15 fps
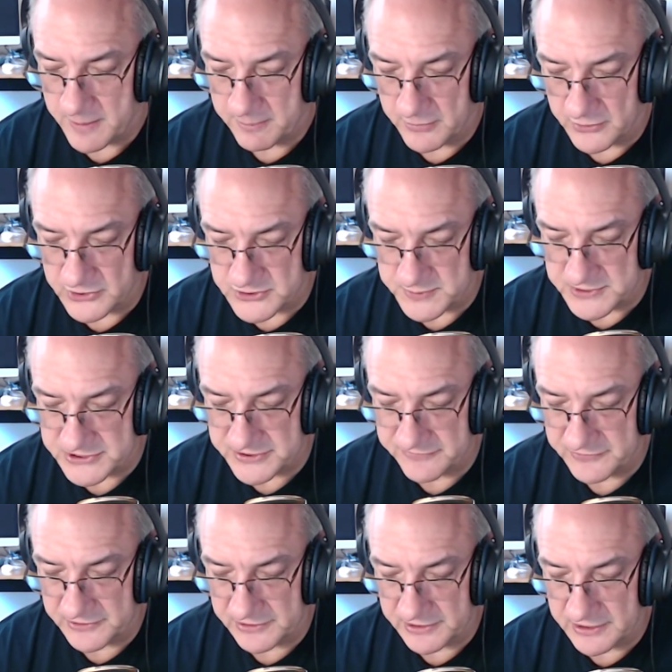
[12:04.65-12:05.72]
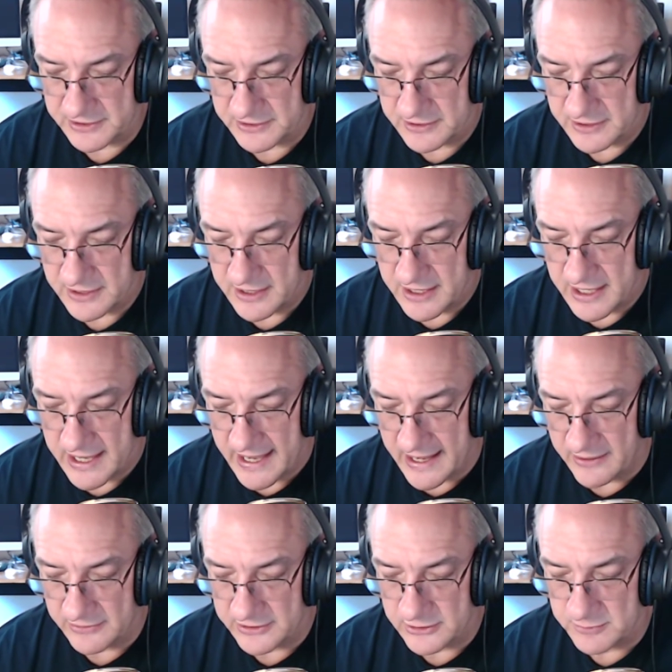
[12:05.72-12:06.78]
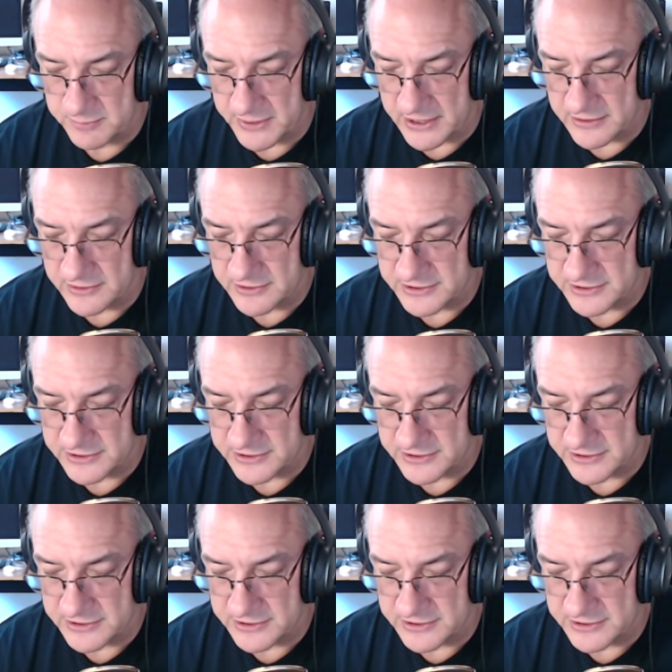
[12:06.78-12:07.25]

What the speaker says: More specifically, how can better